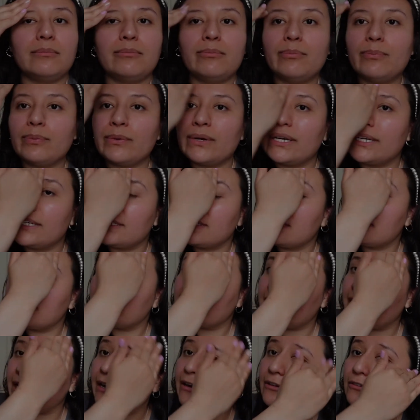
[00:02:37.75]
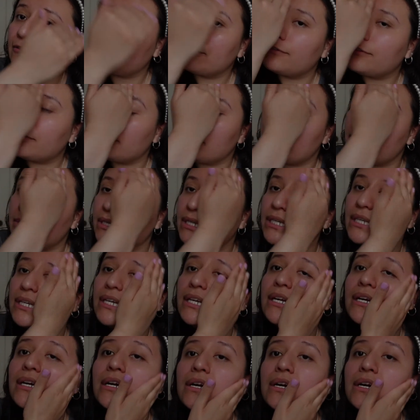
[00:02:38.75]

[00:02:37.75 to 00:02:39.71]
breaks down for me.